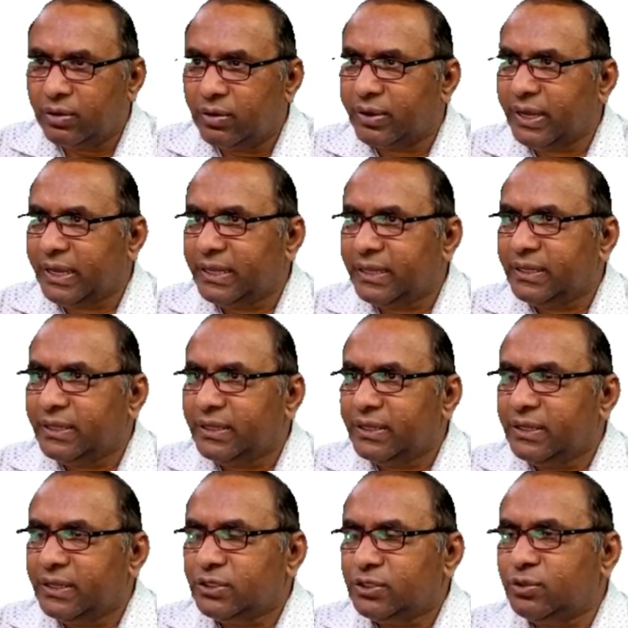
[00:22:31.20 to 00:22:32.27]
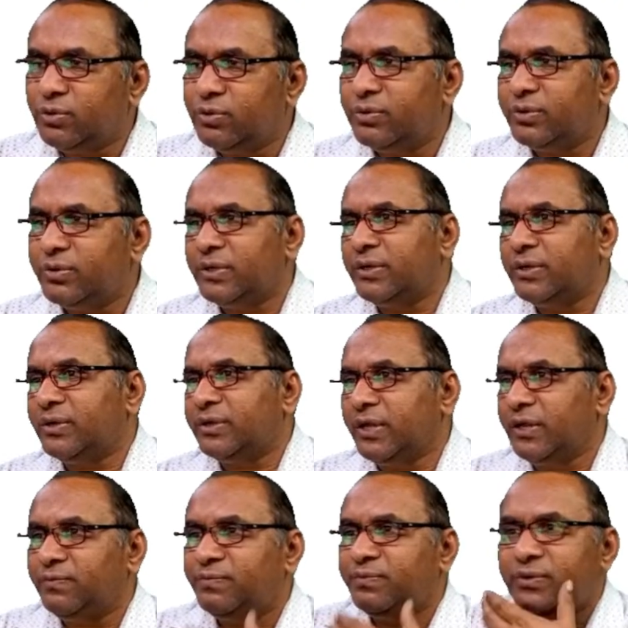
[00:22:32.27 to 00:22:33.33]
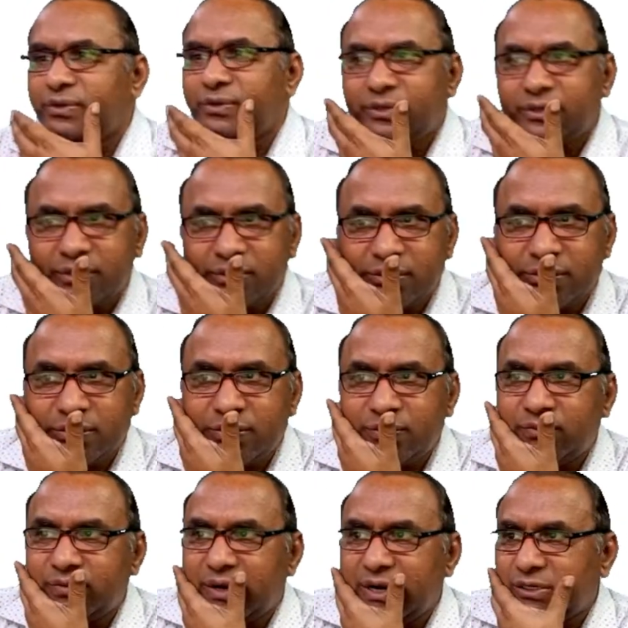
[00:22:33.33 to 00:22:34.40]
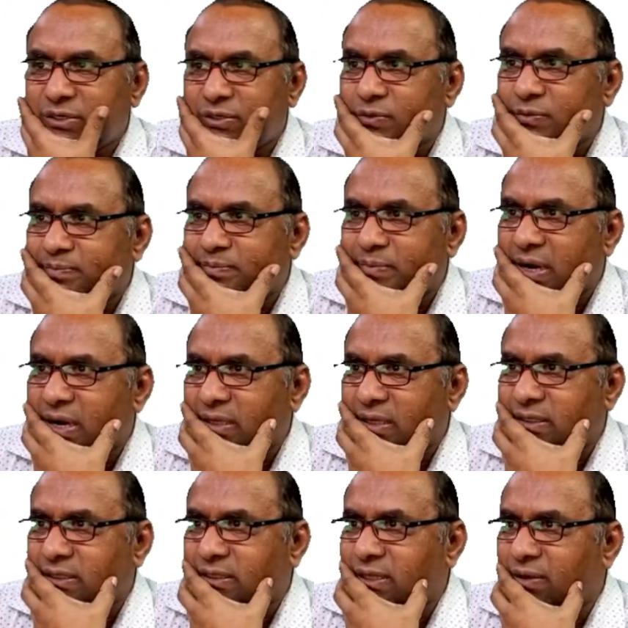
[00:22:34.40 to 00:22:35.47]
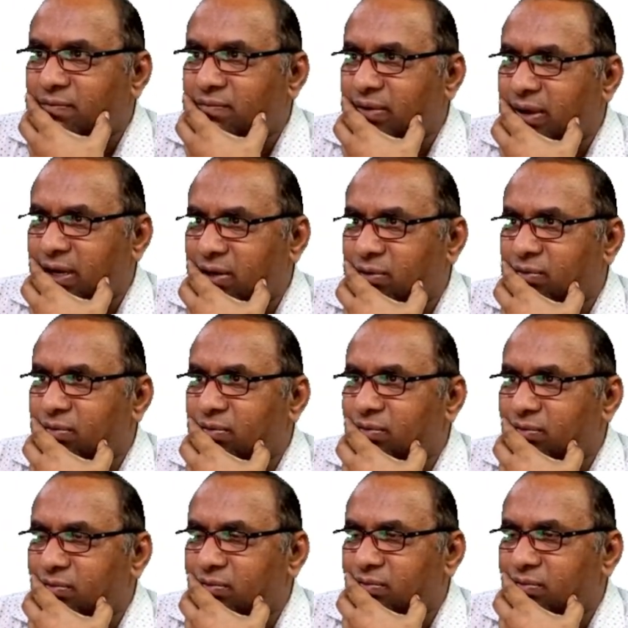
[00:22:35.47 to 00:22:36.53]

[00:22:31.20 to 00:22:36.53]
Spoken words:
Okay. So if you want to pass the value